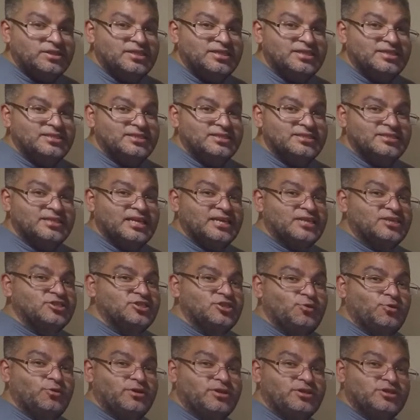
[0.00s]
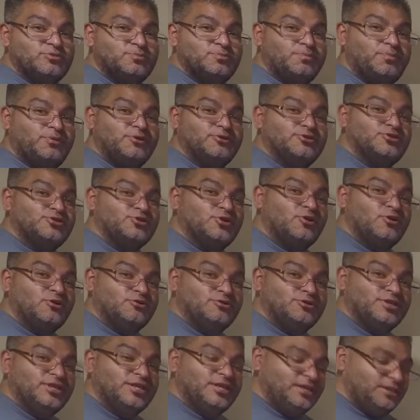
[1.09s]
this is actually what is supposed to hold
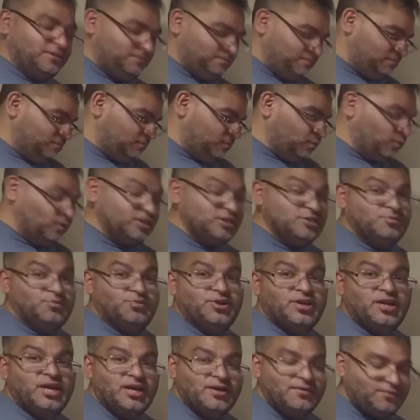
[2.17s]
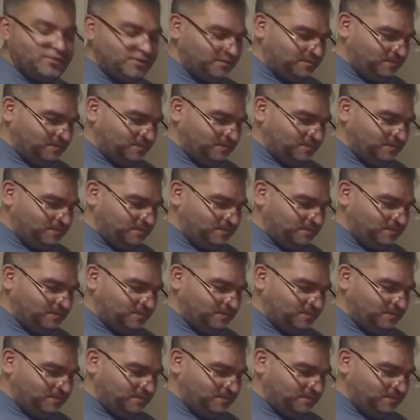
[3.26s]
it in. It weighs pretty heavy.